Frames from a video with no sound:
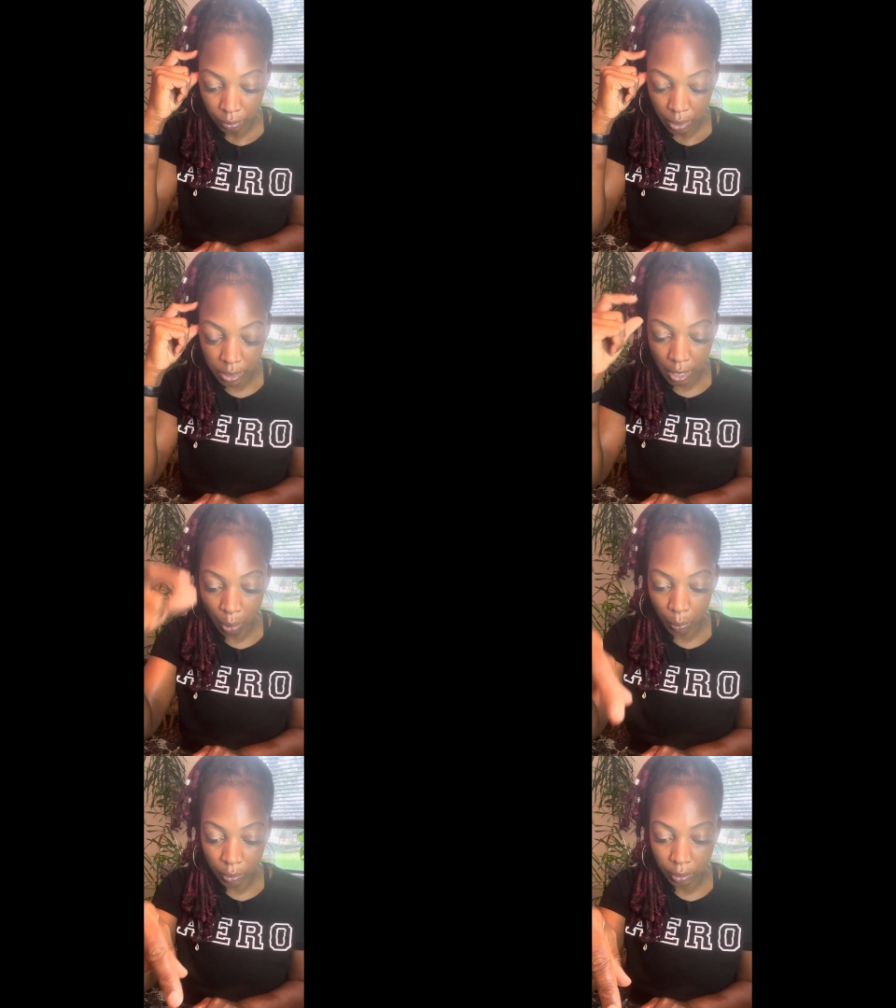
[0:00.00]
It's
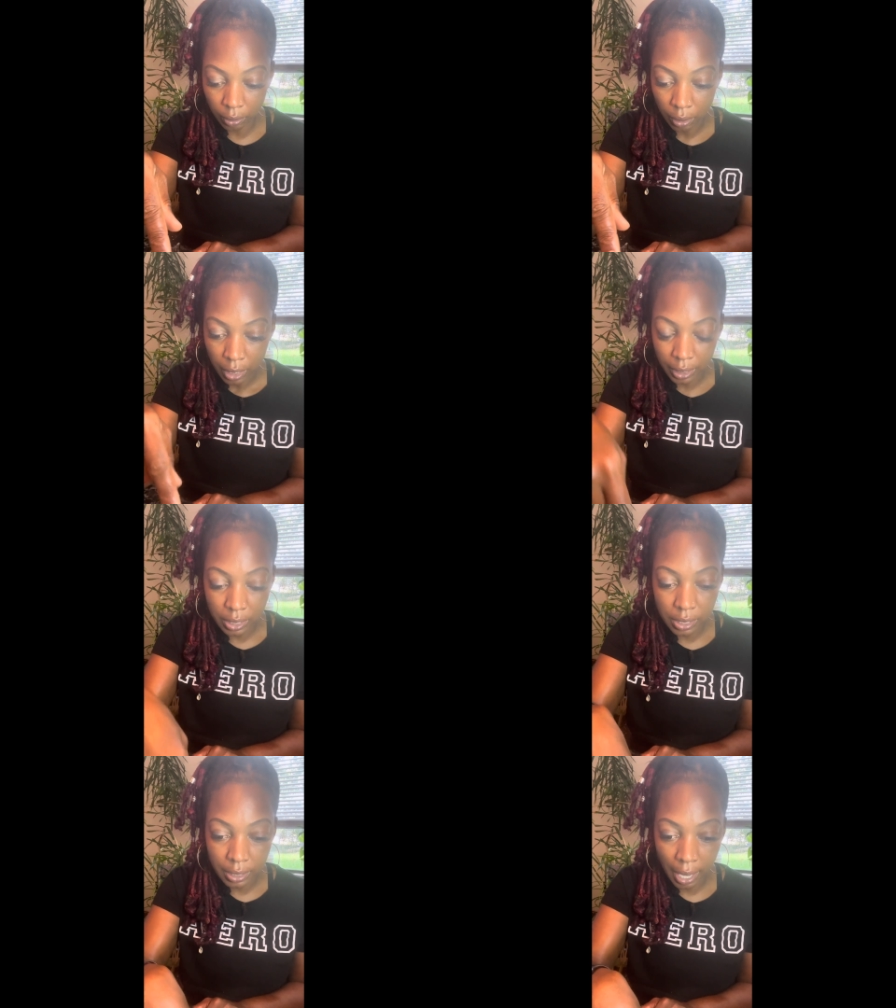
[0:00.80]
not working.
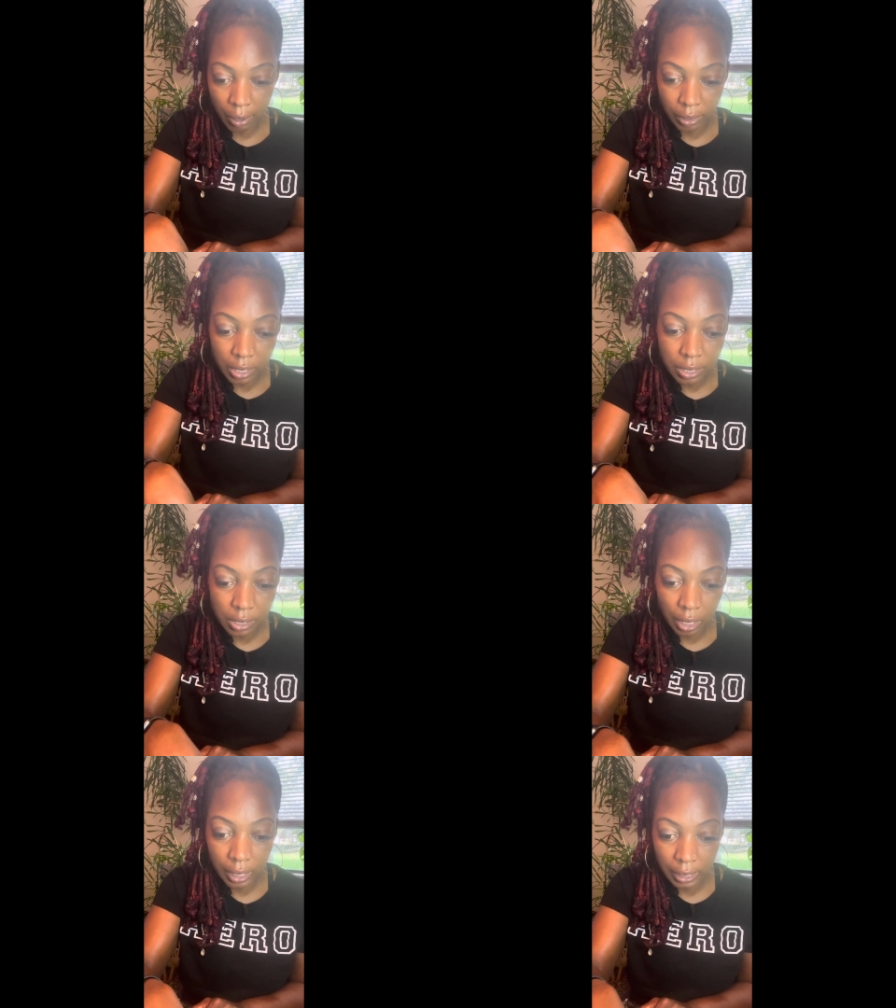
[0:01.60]

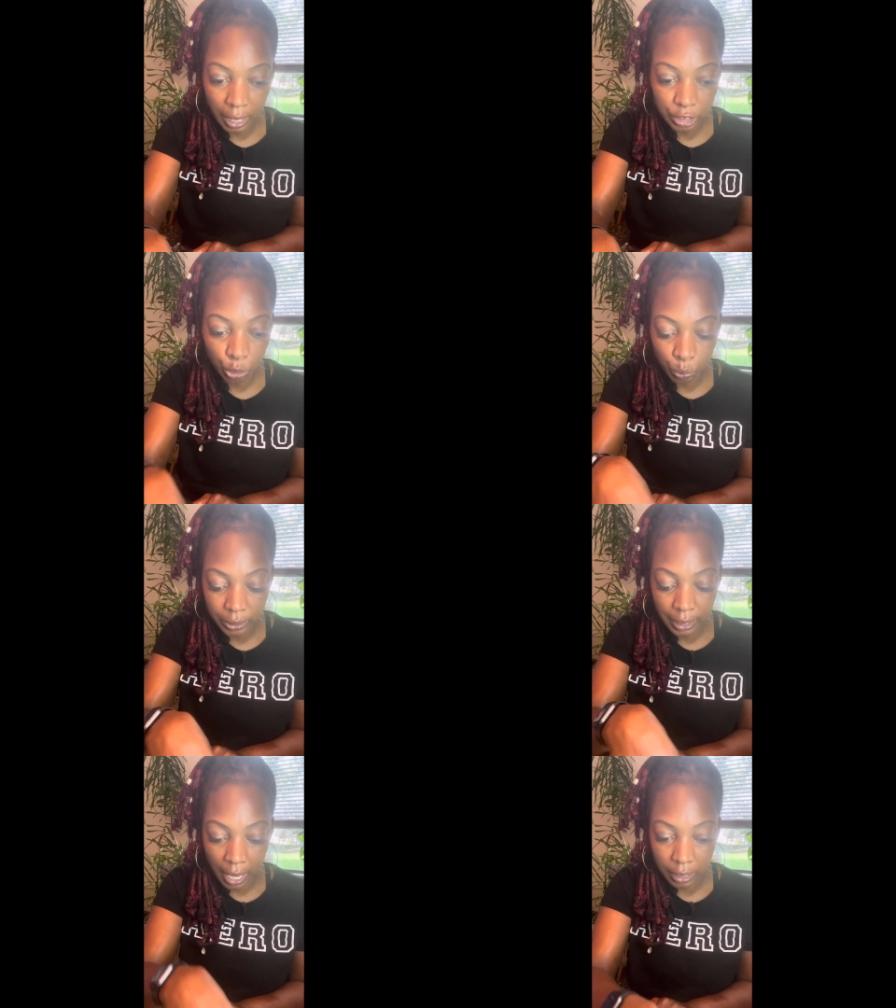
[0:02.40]
This connection
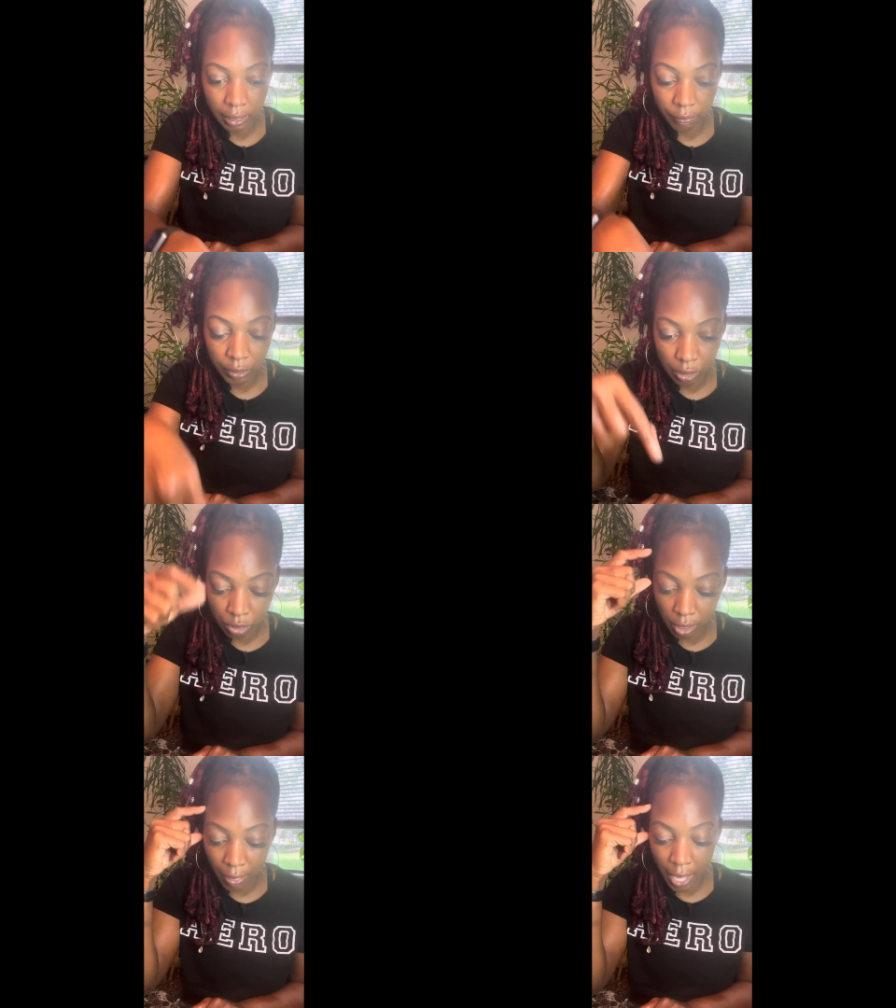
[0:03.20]
was not given
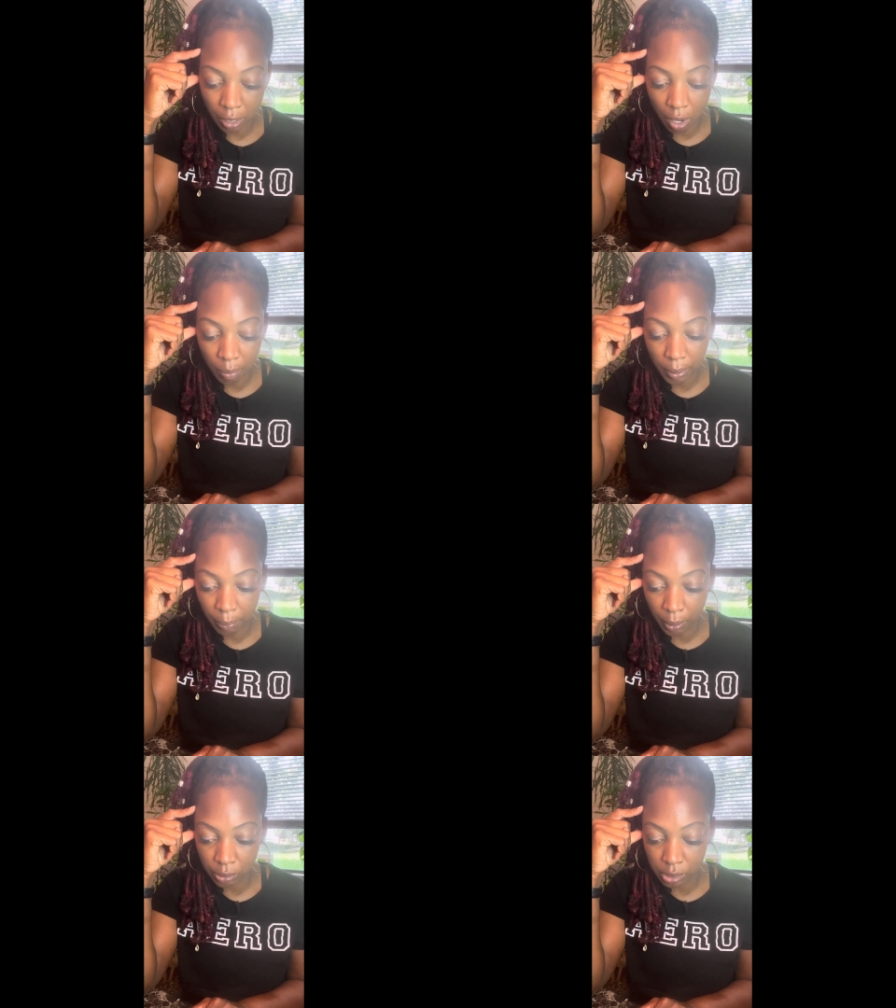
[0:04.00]
to that
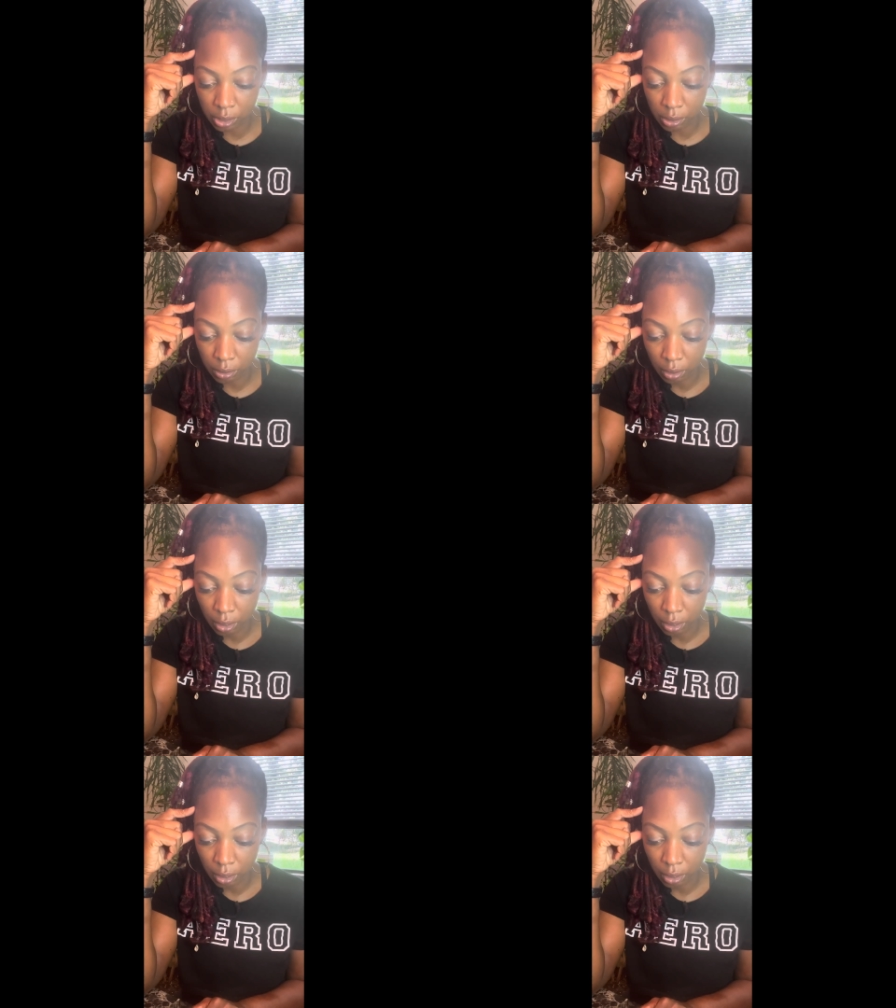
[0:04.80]
karmic person.